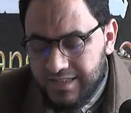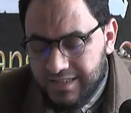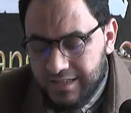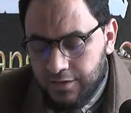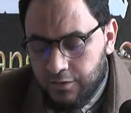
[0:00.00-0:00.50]

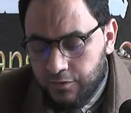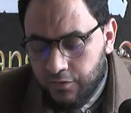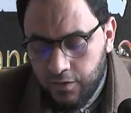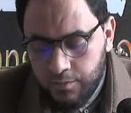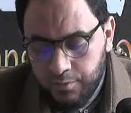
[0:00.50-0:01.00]
seal of
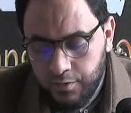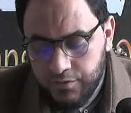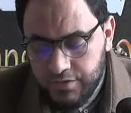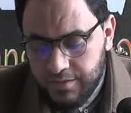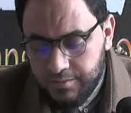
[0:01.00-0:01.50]
all
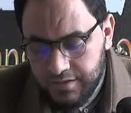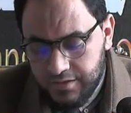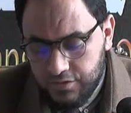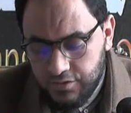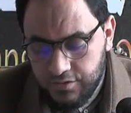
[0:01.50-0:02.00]
prophets and
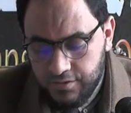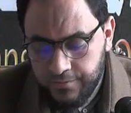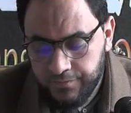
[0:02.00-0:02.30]
messengers,